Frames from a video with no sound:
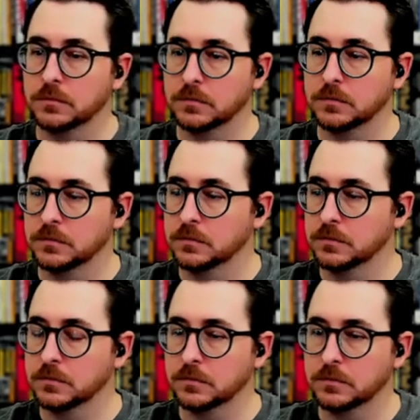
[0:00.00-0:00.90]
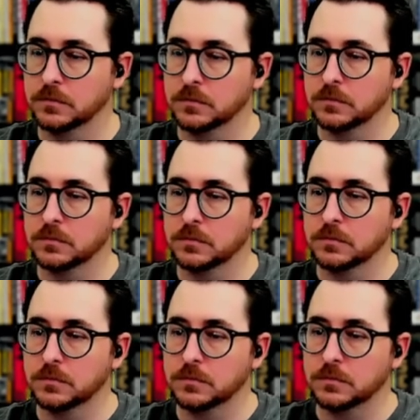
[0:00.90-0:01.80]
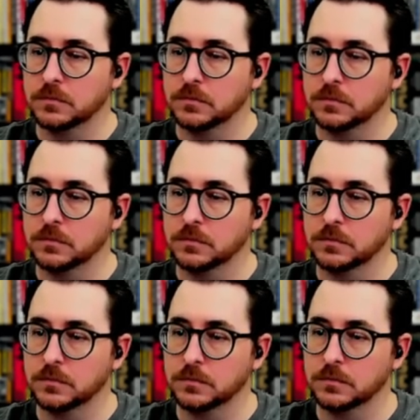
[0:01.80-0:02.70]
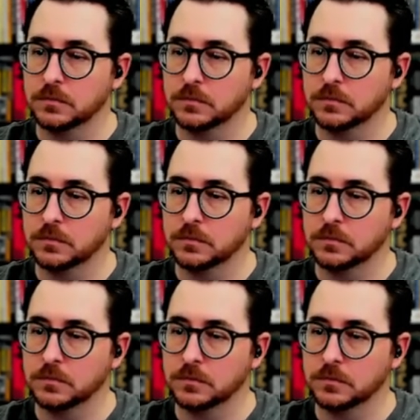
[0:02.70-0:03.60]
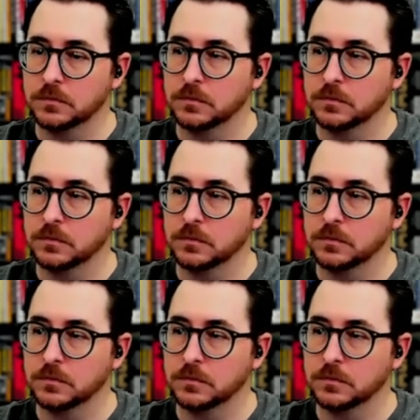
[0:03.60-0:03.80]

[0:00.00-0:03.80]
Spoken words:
This person isn't speaking.